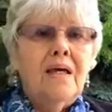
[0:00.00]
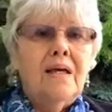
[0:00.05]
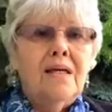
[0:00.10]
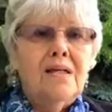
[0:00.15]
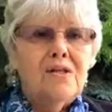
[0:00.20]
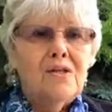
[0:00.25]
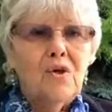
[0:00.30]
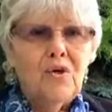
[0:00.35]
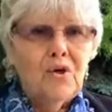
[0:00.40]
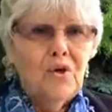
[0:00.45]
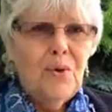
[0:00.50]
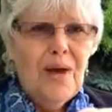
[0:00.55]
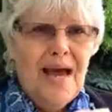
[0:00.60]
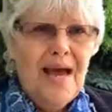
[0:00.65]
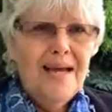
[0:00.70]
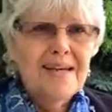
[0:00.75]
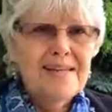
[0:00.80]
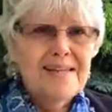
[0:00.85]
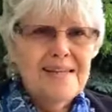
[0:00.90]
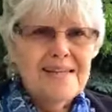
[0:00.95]
so you're
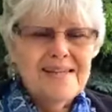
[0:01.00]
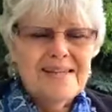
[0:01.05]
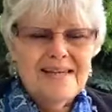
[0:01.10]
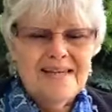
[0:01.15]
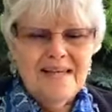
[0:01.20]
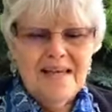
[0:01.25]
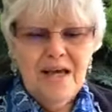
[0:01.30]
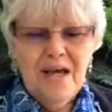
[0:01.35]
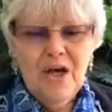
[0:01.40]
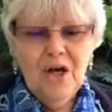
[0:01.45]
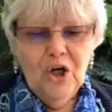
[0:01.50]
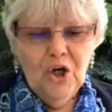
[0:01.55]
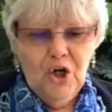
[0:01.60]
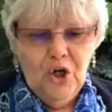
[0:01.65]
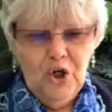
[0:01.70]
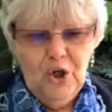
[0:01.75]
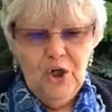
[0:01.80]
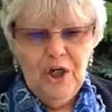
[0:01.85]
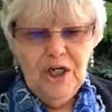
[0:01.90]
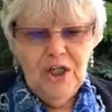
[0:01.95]
accessing
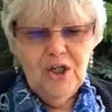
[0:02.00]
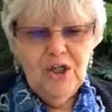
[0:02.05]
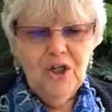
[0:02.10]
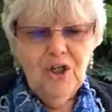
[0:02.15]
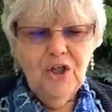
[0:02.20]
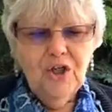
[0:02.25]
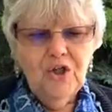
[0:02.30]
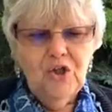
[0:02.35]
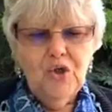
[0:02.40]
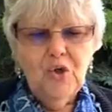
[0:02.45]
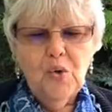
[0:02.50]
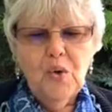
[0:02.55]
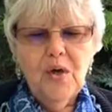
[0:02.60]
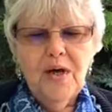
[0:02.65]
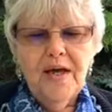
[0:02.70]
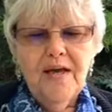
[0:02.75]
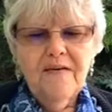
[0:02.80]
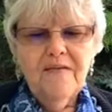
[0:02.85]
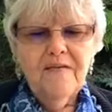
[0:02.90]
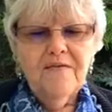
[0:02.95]
courage,
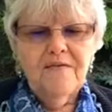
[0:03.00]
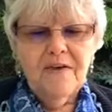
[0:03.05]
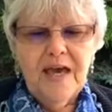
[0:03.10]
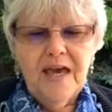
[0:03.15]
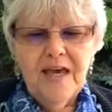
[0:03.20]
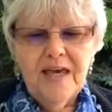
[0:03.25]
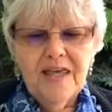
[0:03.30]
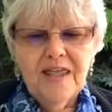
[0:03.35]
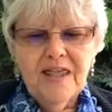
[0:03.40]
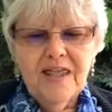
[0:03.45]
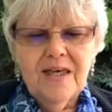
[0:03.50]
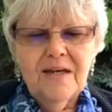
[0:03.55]
joy, faith,